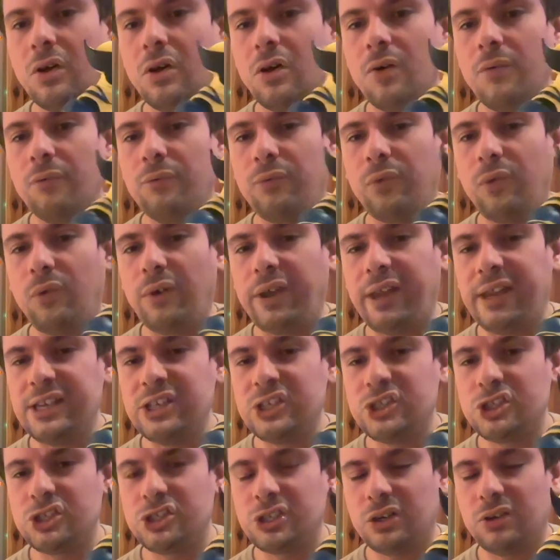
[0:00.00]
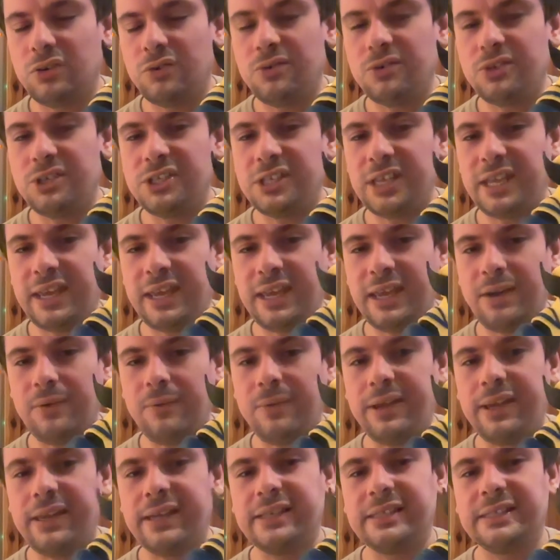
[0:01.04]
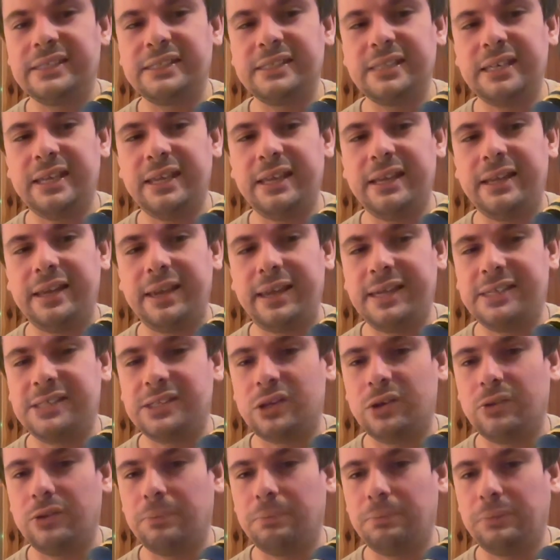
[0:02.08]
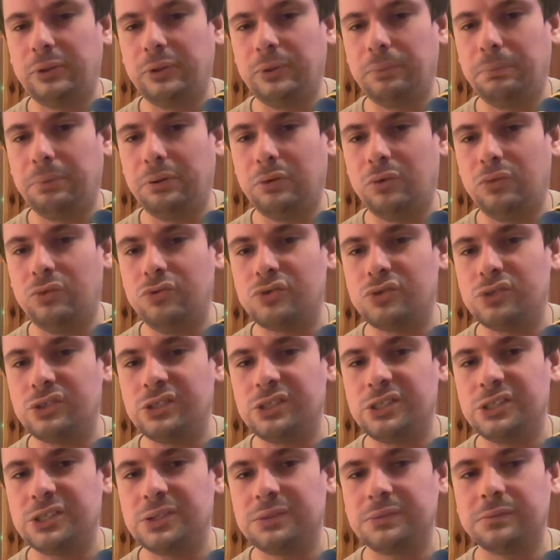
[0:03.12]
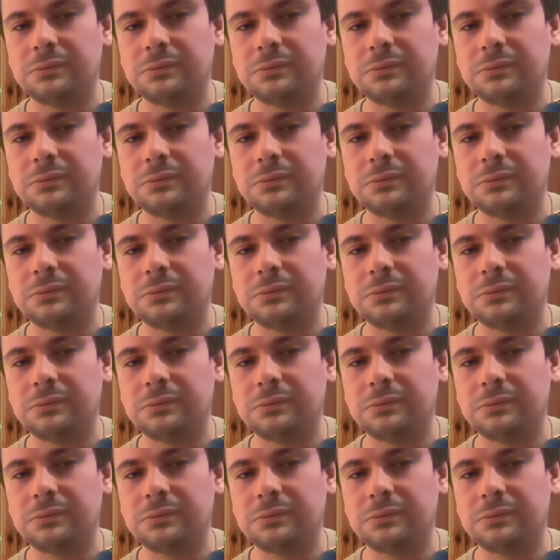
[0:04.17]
For his shoulders here, we can see that he's got the blue pauldrons.